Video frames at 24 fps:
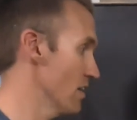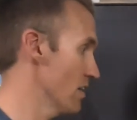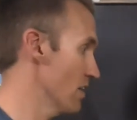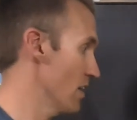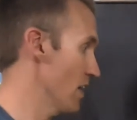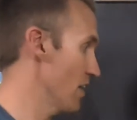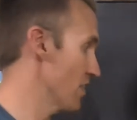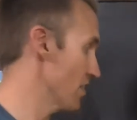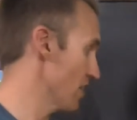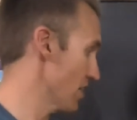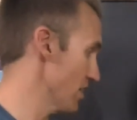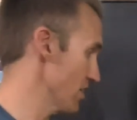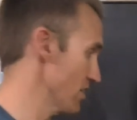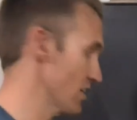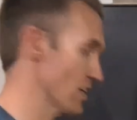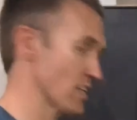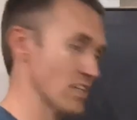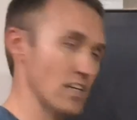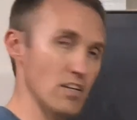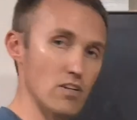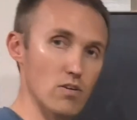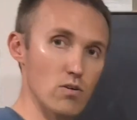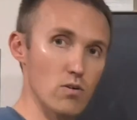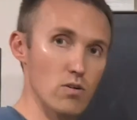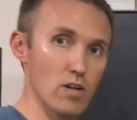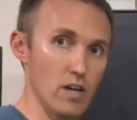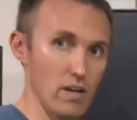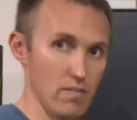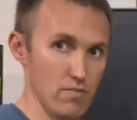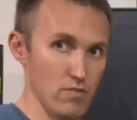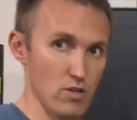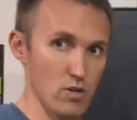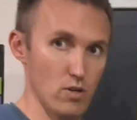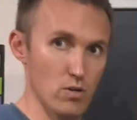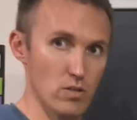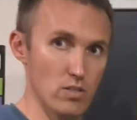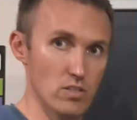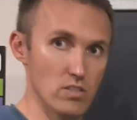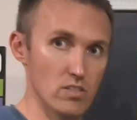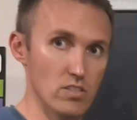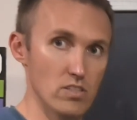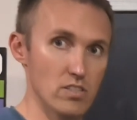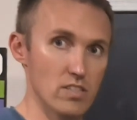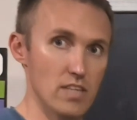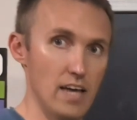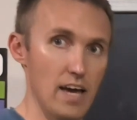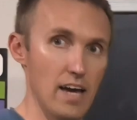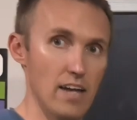And the other thing that you'll have noticed
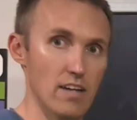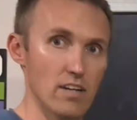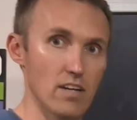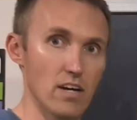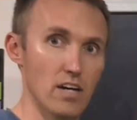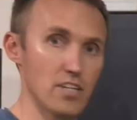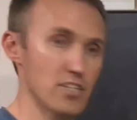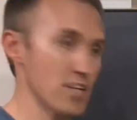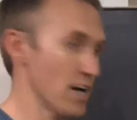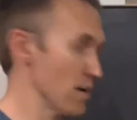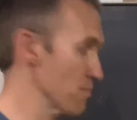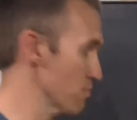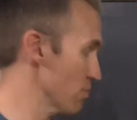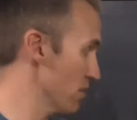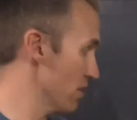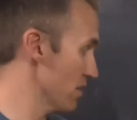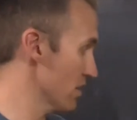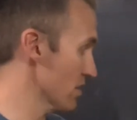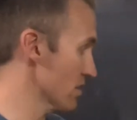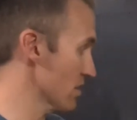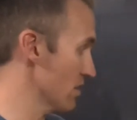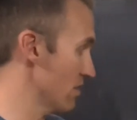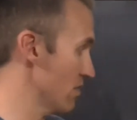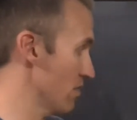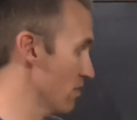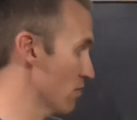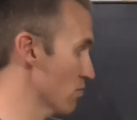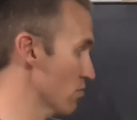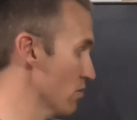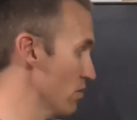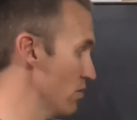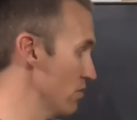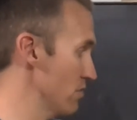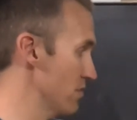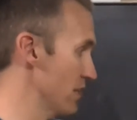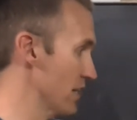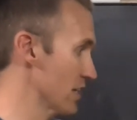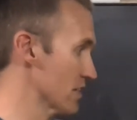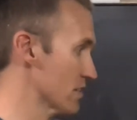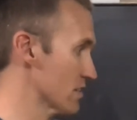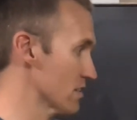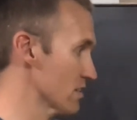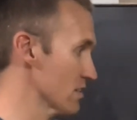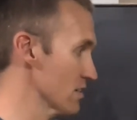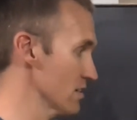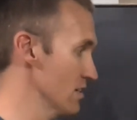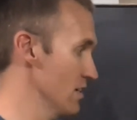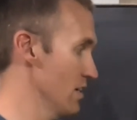is that a dot product of a row
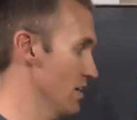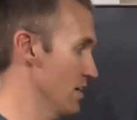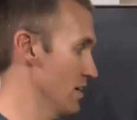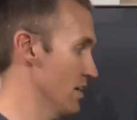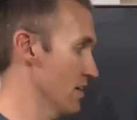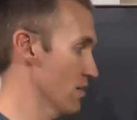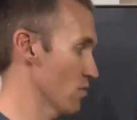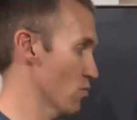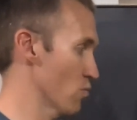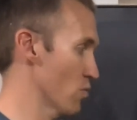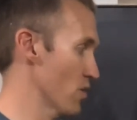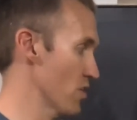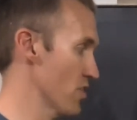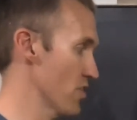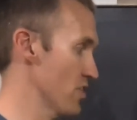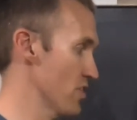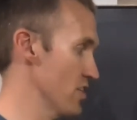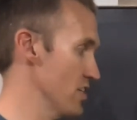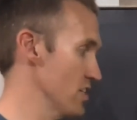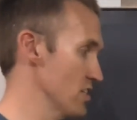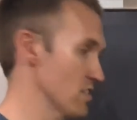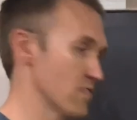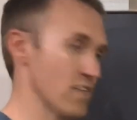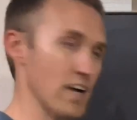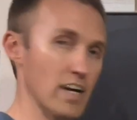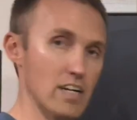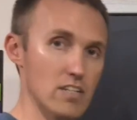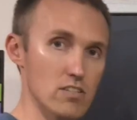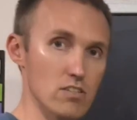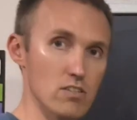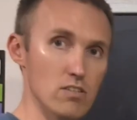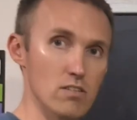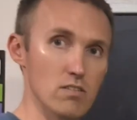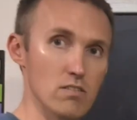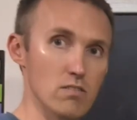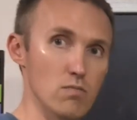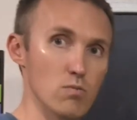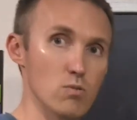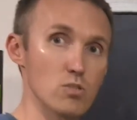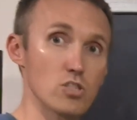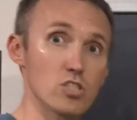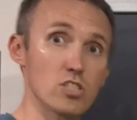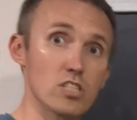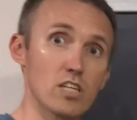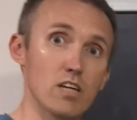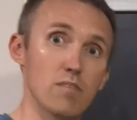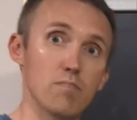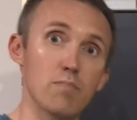vector with this vector will
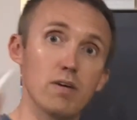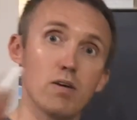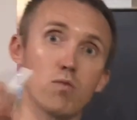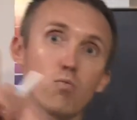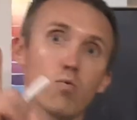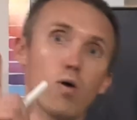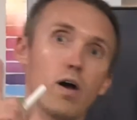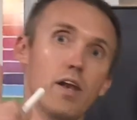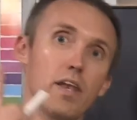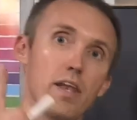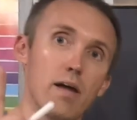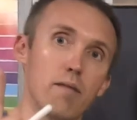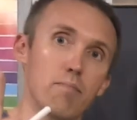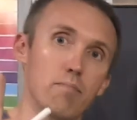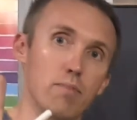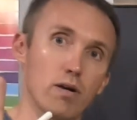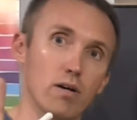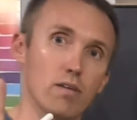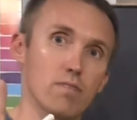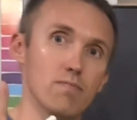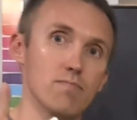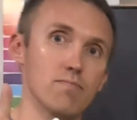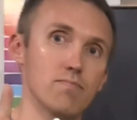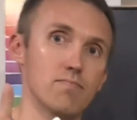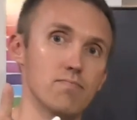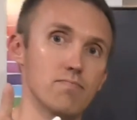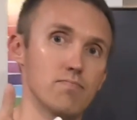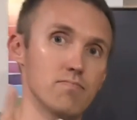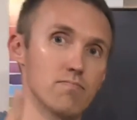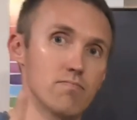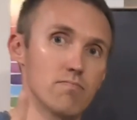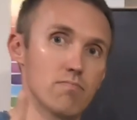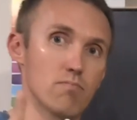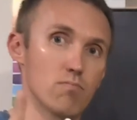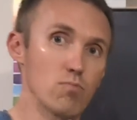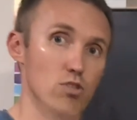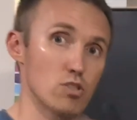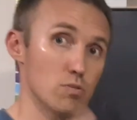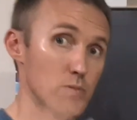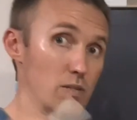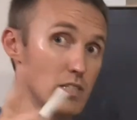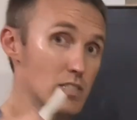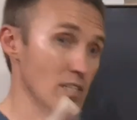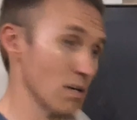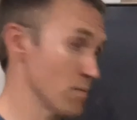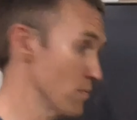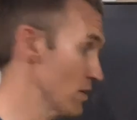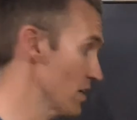just give me 1 number, which
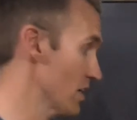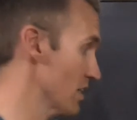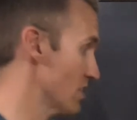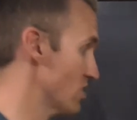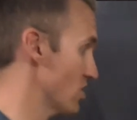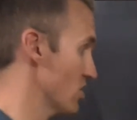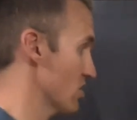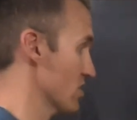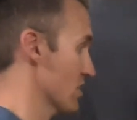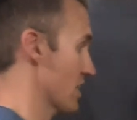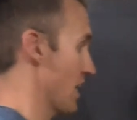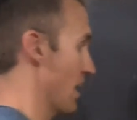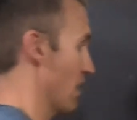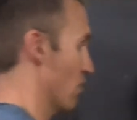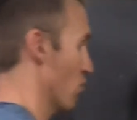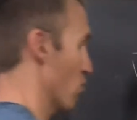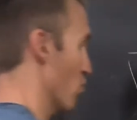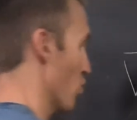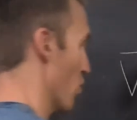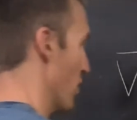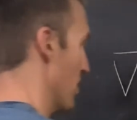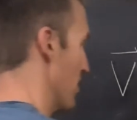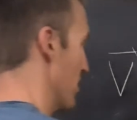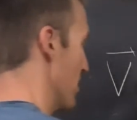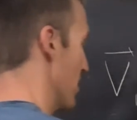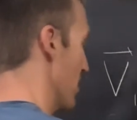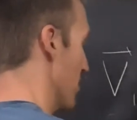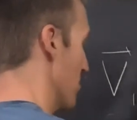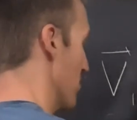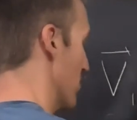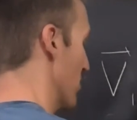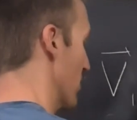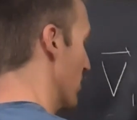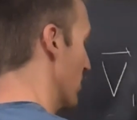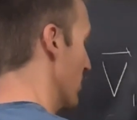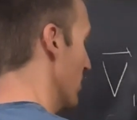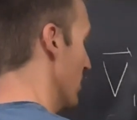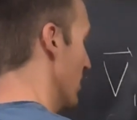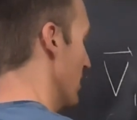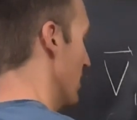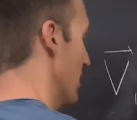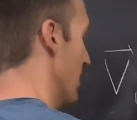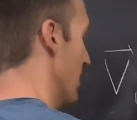means I'm going to just get one number